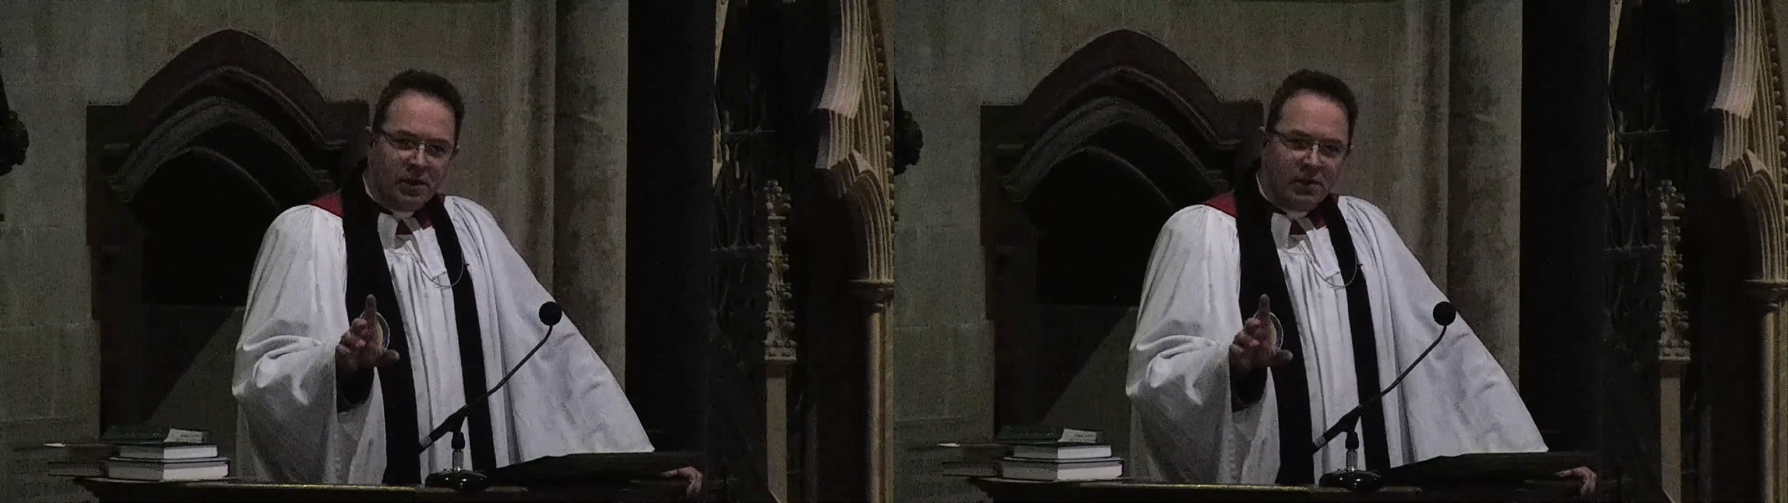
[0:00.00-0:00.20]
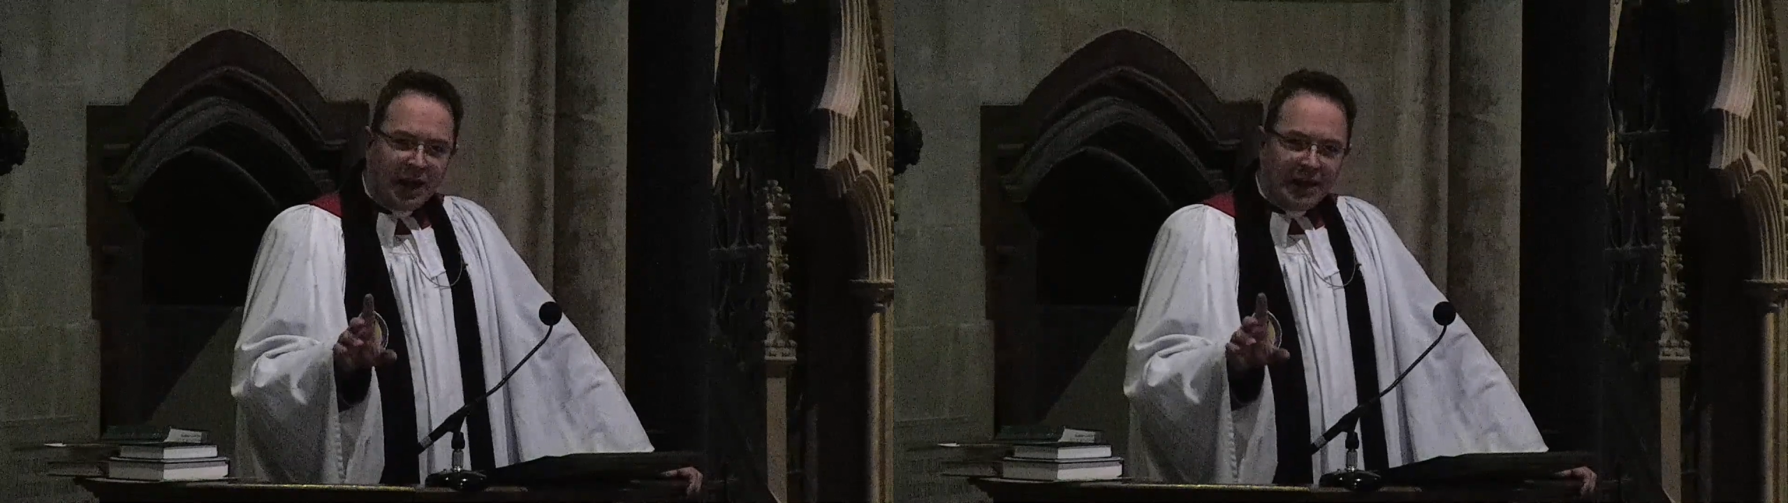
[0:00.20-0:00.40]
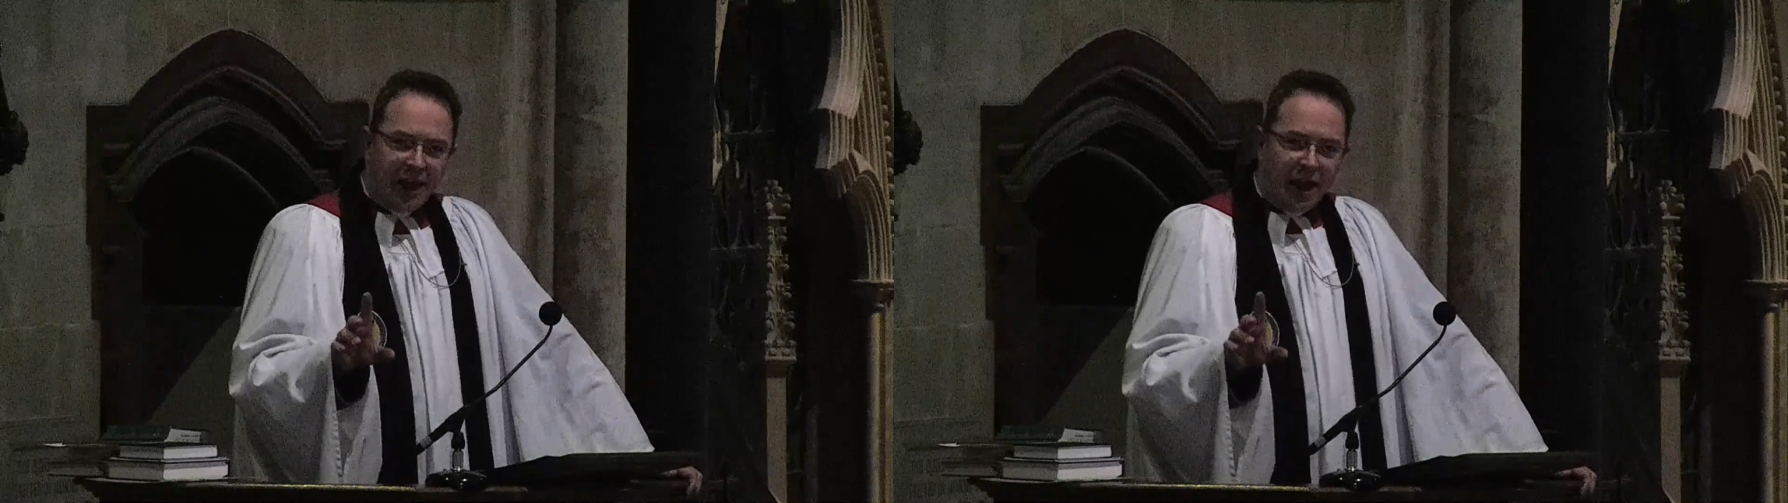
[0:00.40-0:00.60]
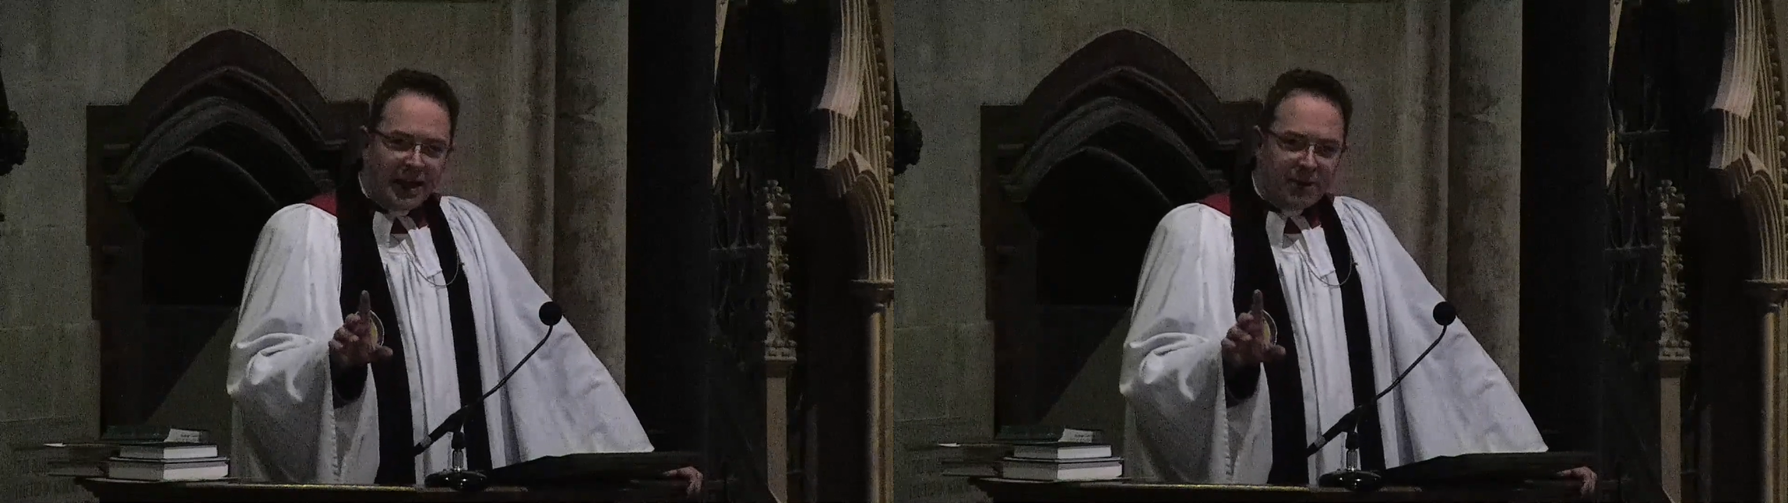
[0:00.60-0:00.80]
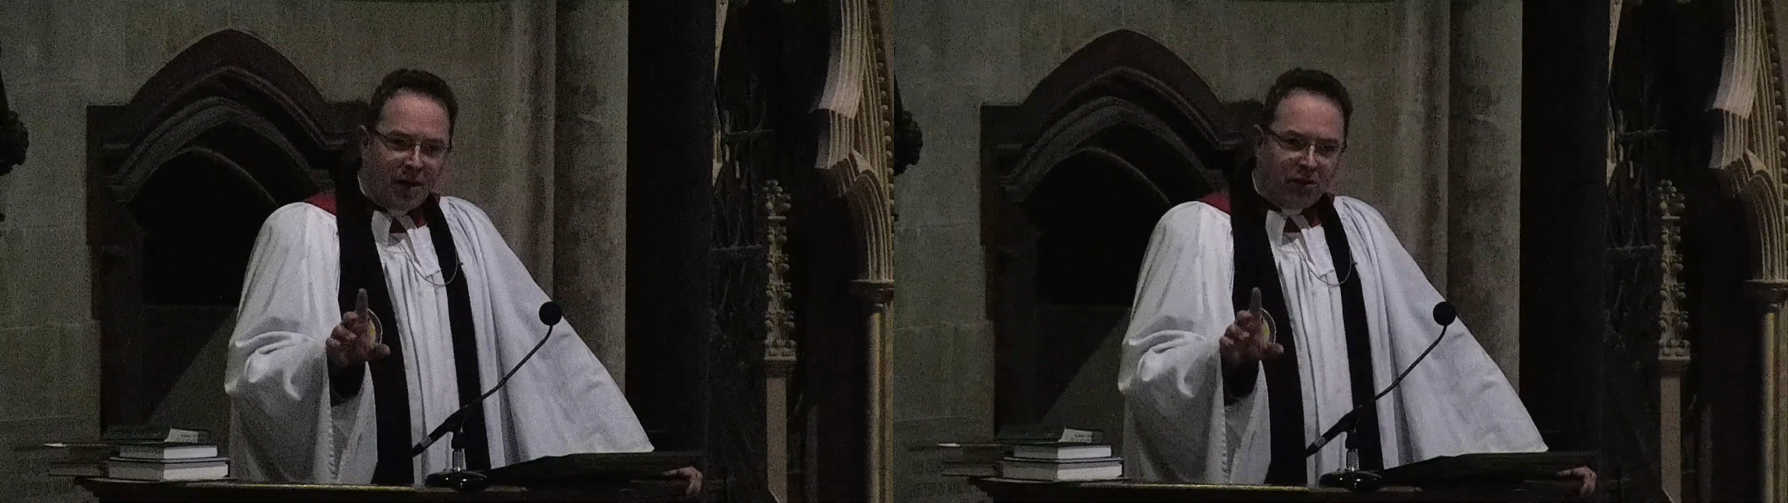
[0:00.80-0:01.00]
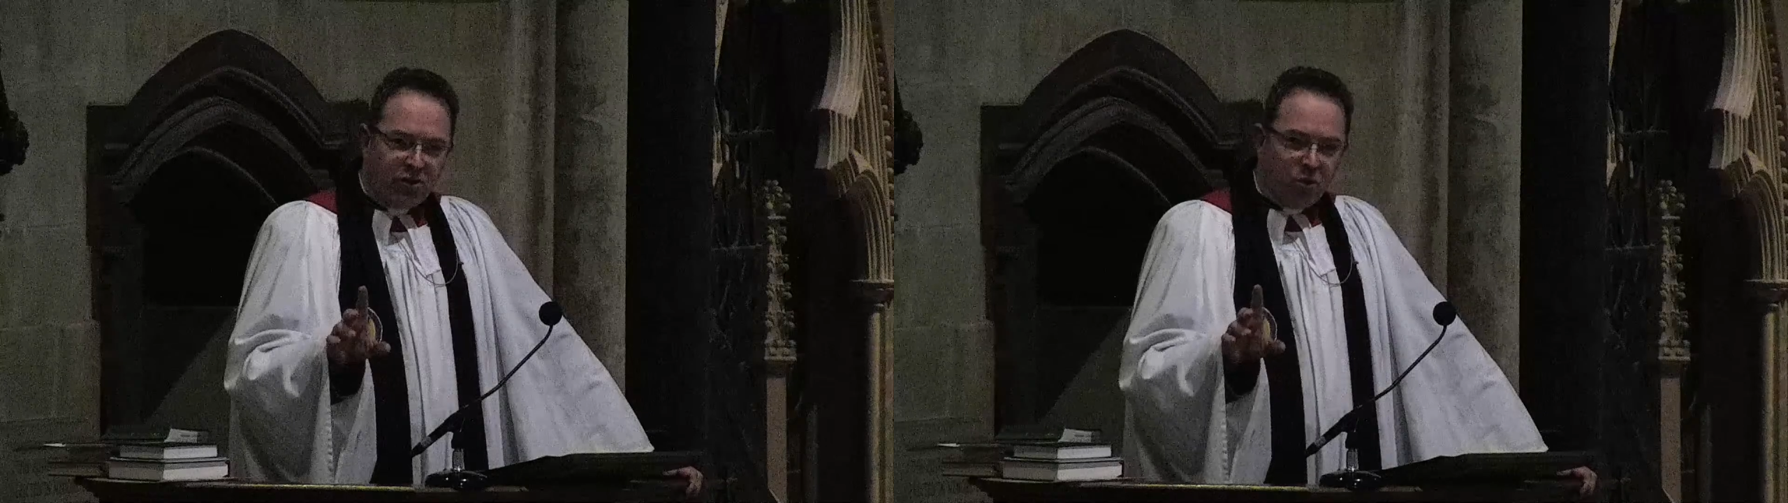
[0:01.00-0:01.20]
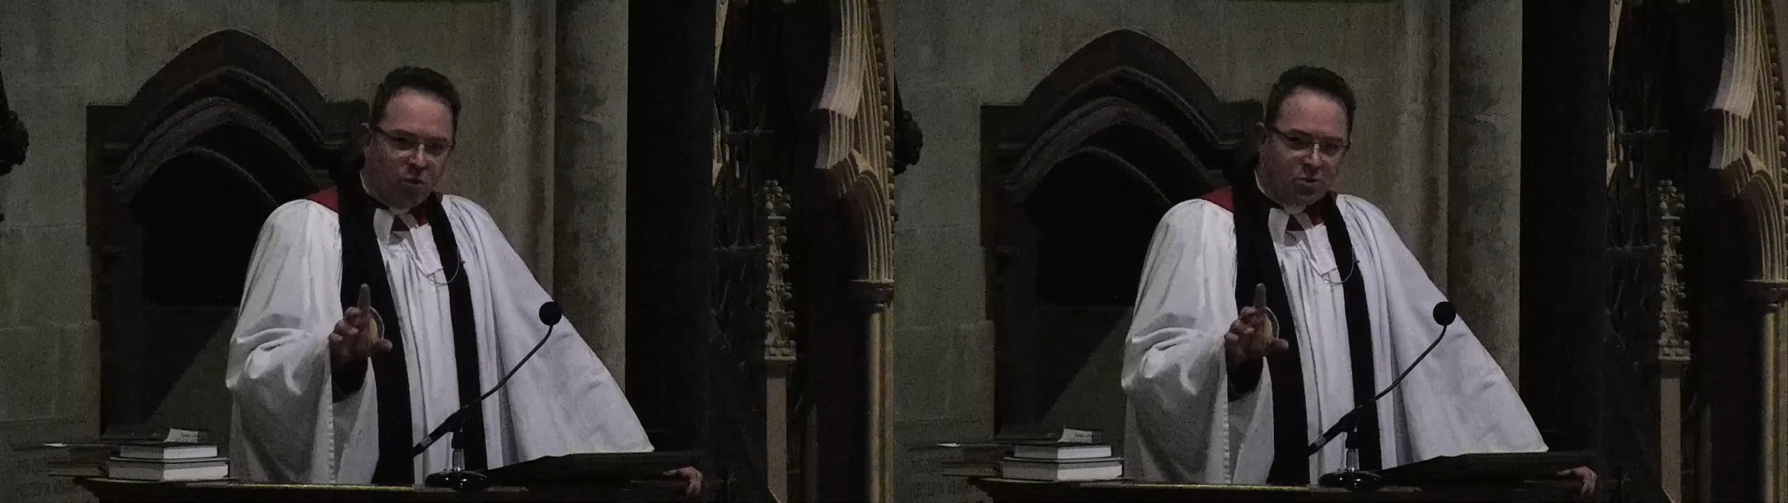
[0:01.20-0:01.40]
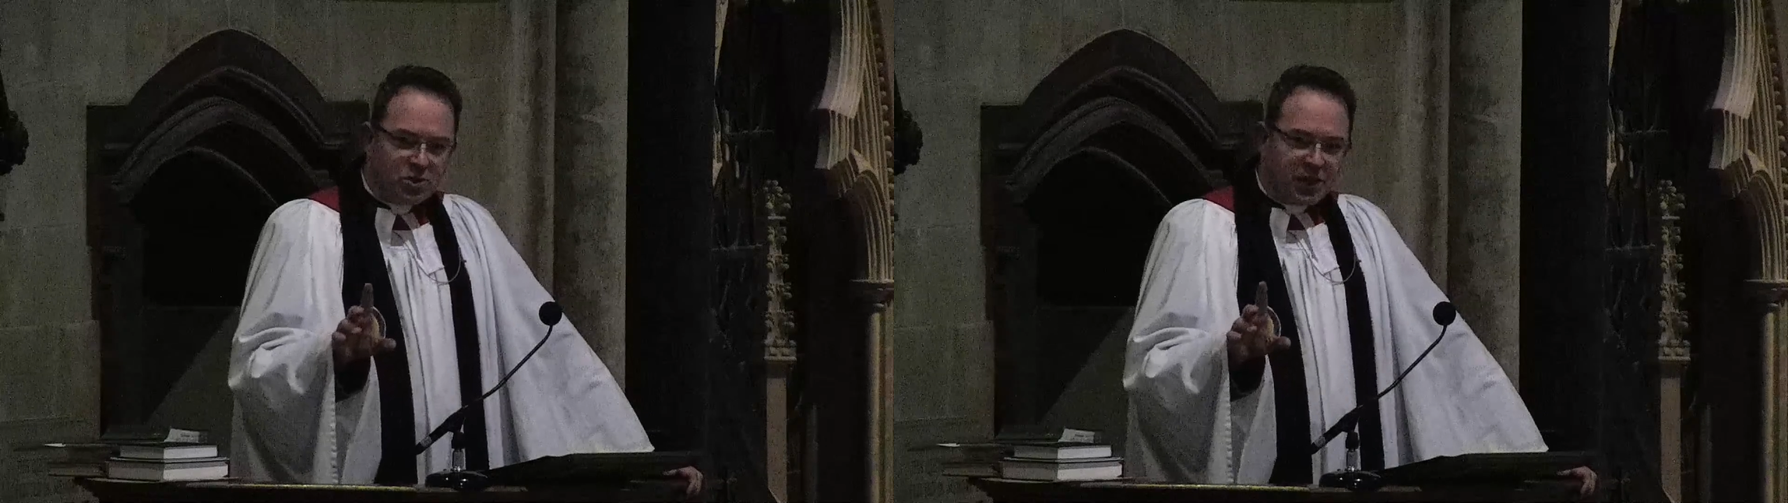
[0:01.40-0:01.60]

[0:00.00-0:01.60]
That line about thought